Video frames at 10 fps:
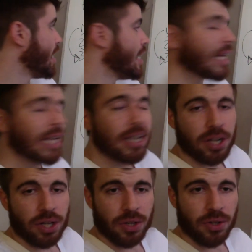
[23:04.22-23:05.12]
Eating at
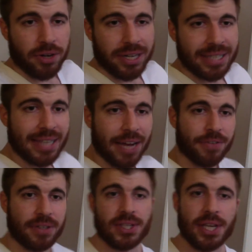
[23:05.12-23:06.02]
a caloric
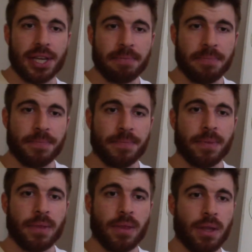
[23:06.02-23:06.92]
deficit
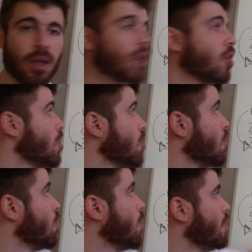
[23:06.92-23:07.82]

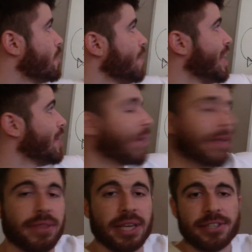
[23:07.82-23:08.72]
while
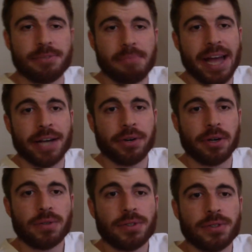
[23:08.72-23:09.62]
following these
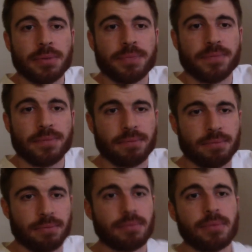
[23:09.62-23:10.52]
macros
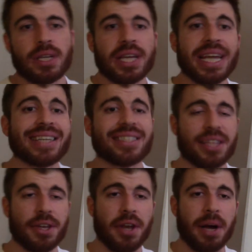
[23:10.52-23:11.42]
is
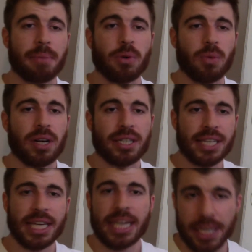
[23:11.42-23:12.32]
the number
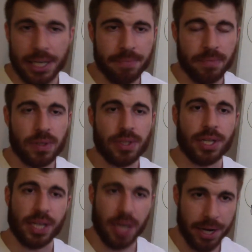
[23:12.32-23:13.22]
one key
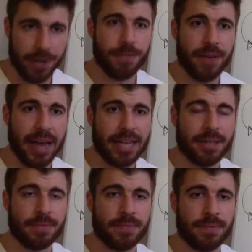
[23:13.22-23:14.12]
to cutting fat